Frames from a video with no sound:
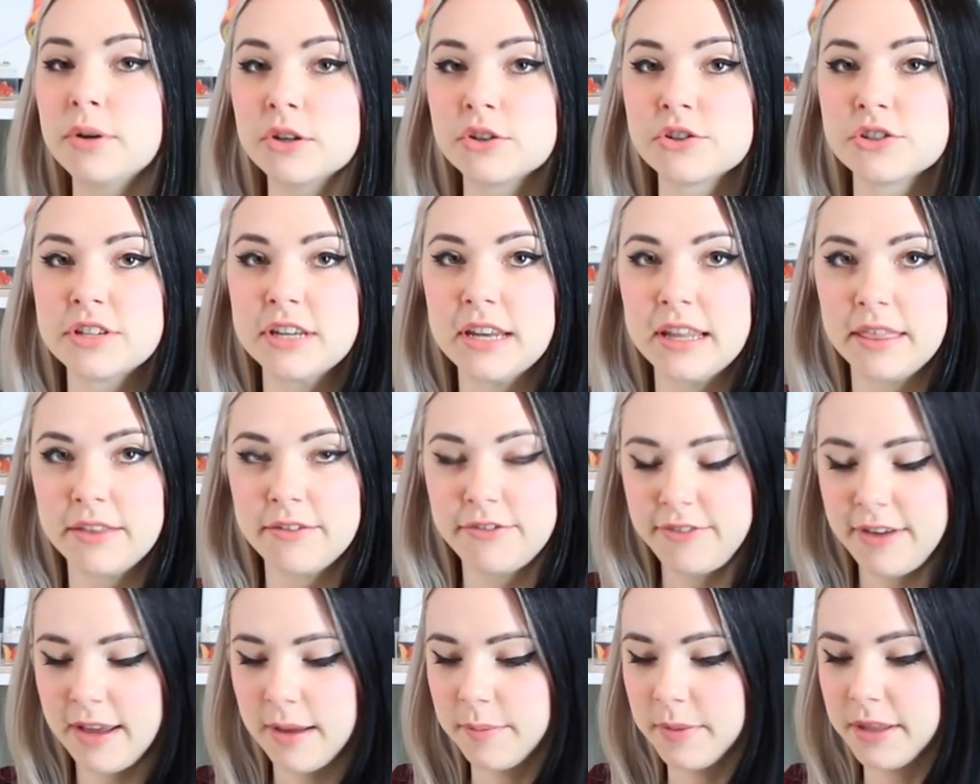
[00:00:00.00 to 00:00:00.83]
person in the
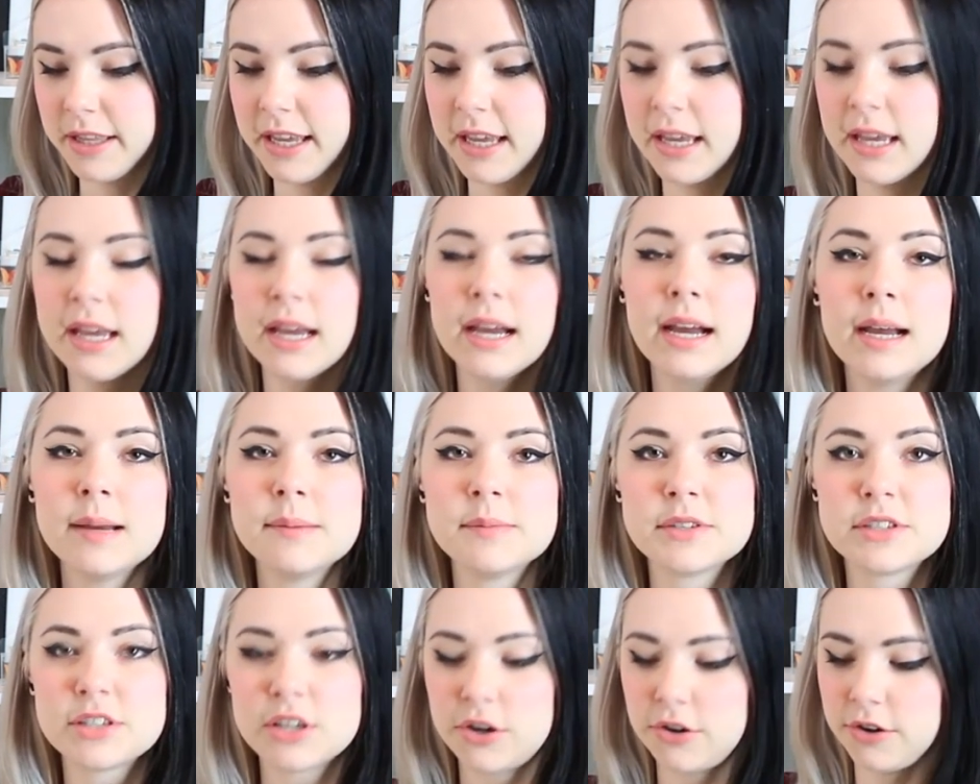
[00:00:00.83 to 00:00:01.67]
family.
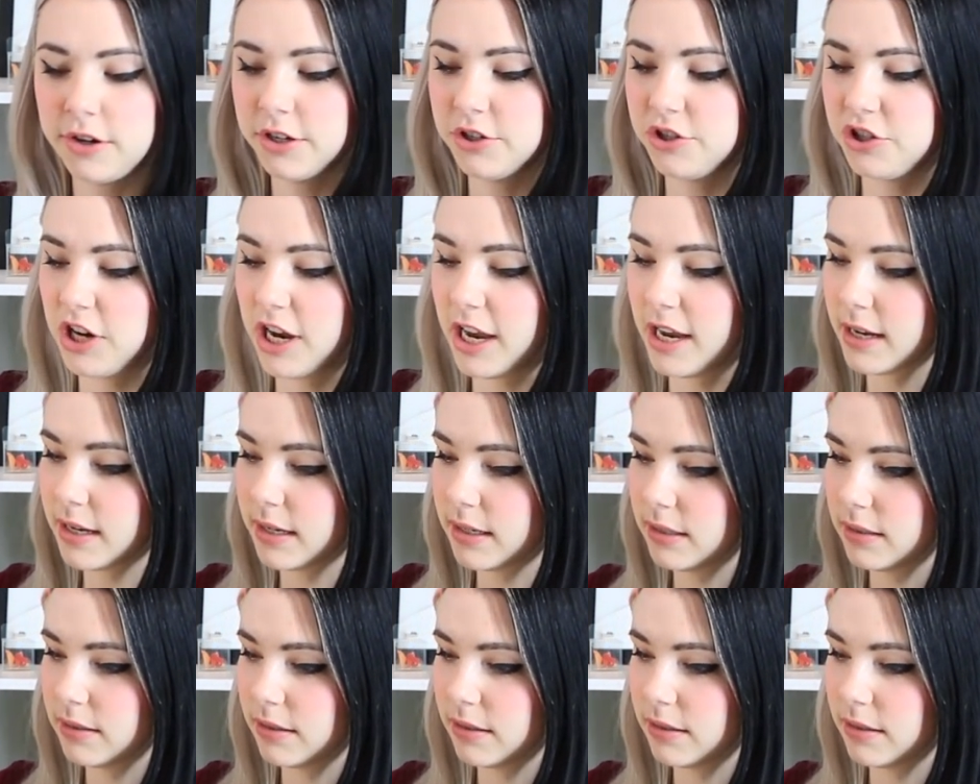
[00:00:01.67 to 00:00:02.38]
I'm sorry, Jack,